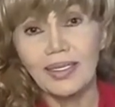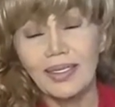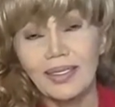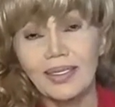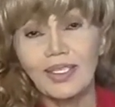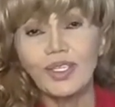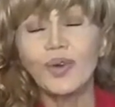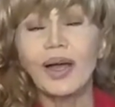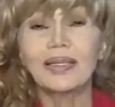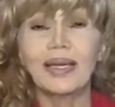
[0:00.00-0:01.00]
Yeah. You
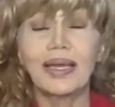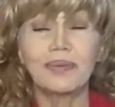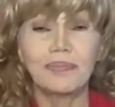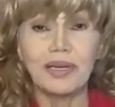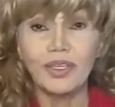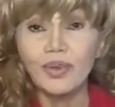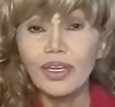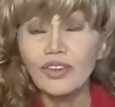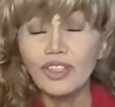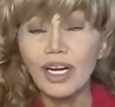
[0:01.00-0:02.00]
either had been doing
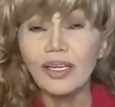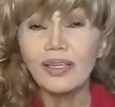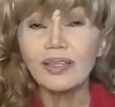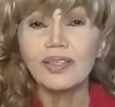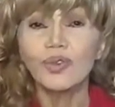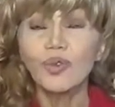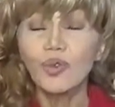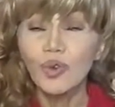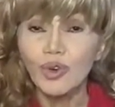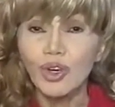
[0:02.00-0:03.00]
drugs
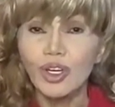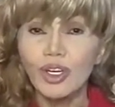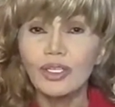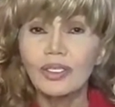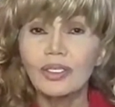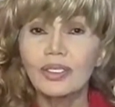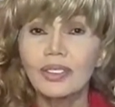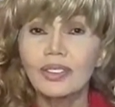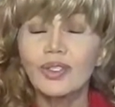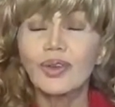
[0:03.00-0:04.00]
or
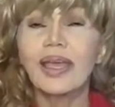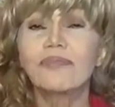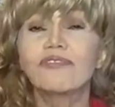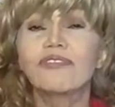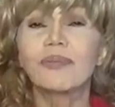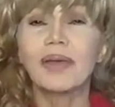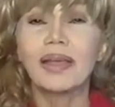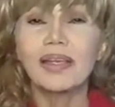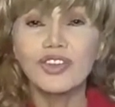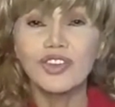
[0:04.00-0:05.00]
you came from a
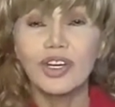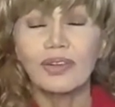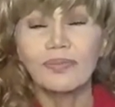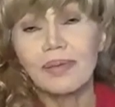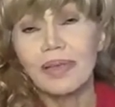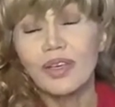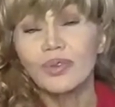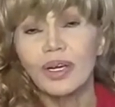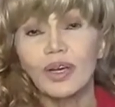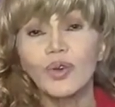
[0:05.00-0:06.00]
history. Maybe you
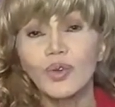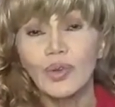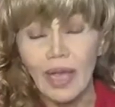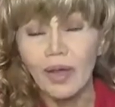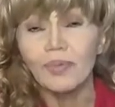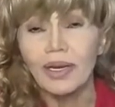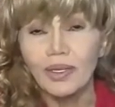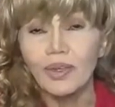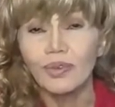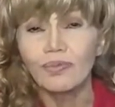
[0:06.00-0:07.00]
were cool now, but
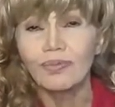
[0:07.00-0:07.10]
you hmm.